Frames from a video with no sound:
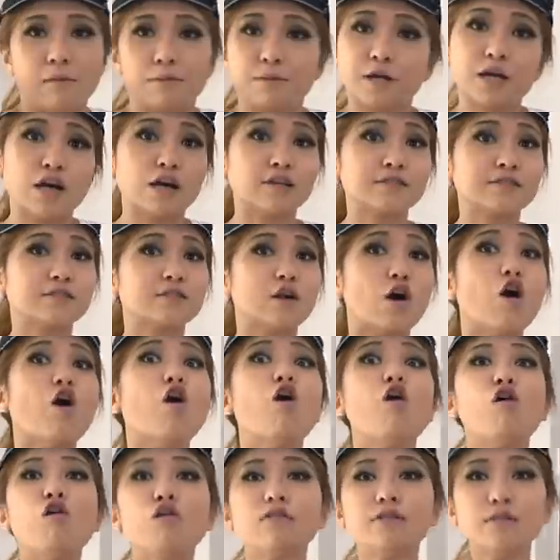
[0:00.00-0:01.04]
Because
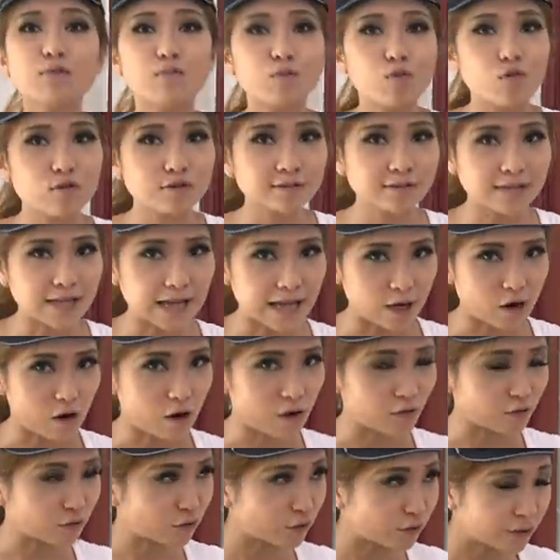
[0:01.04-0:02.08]
all the walls are
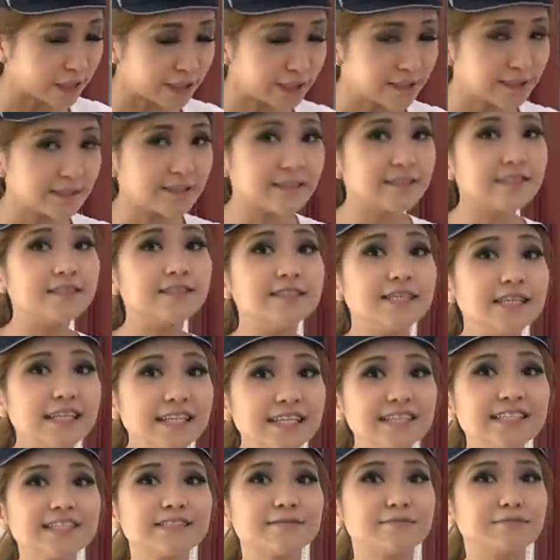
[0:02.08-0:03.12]
concrete,
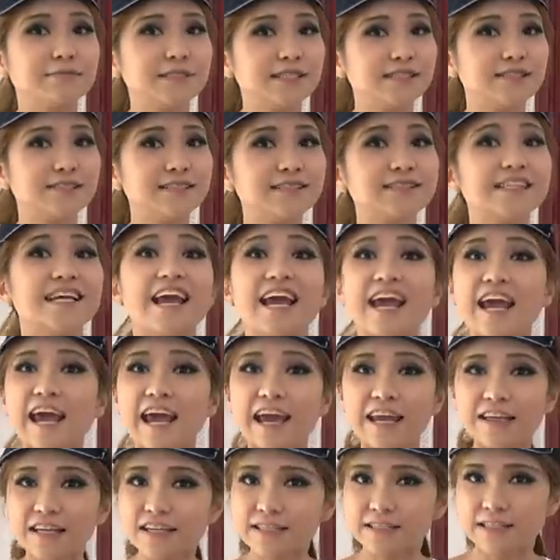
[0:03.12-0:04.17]
this means
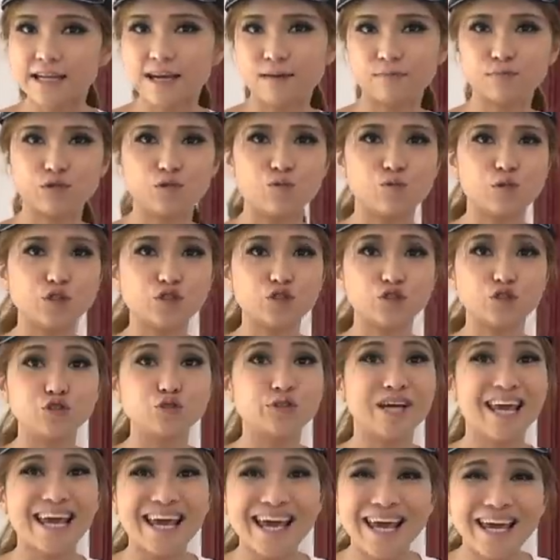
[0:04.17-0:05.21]
anytime you want to
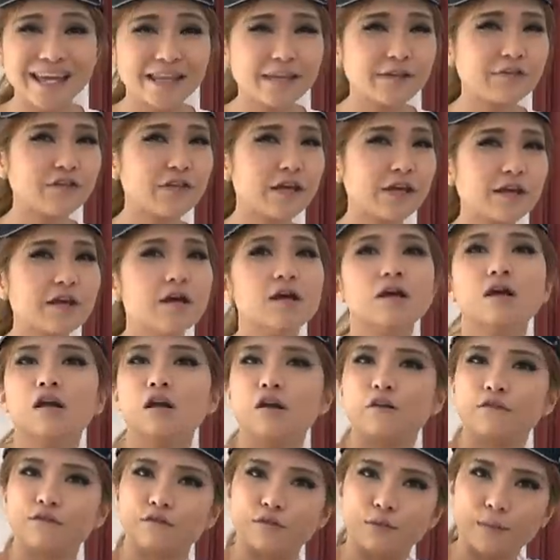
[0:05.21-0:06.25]
do anything
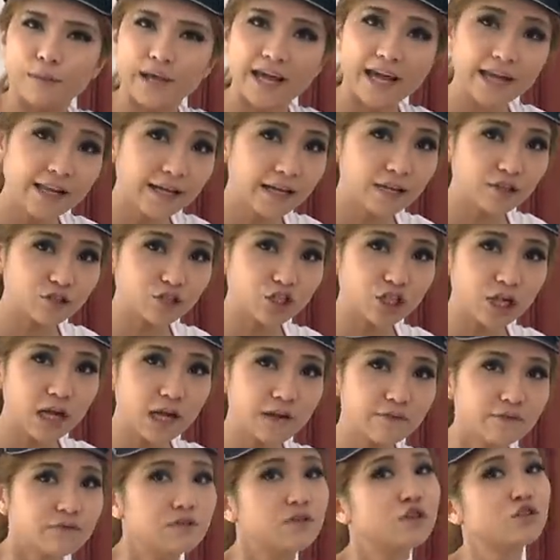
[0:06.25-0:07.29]
from hanging a
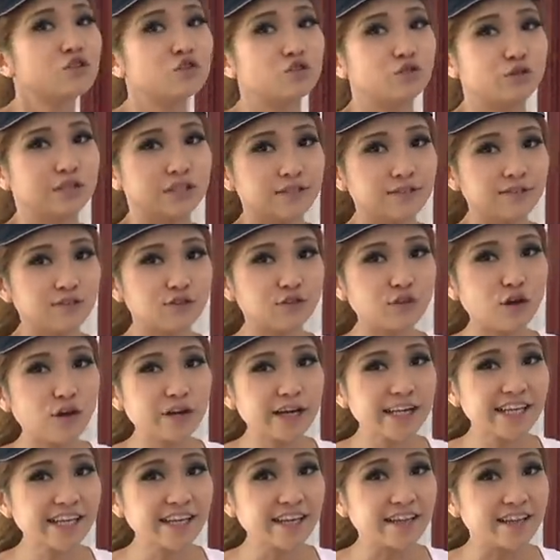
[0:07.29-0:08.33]
shelf to
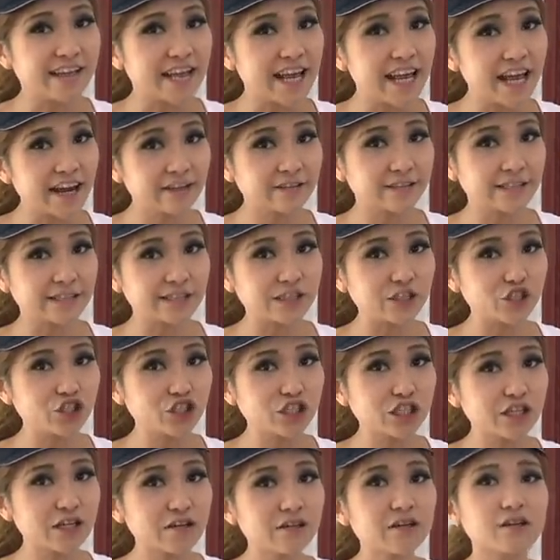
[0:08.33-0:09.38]
installing an air
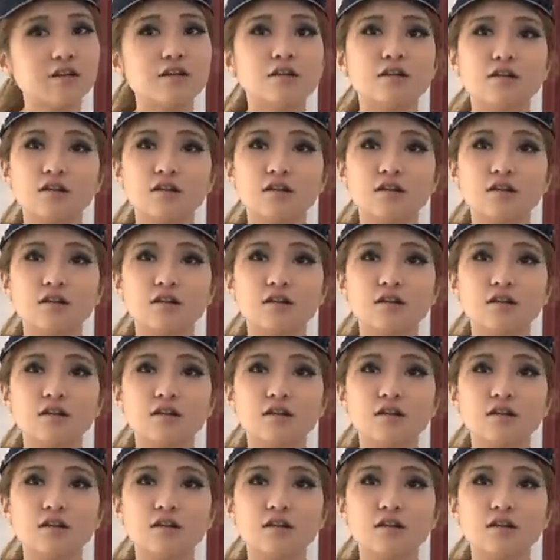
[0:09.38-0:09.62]
conditioner,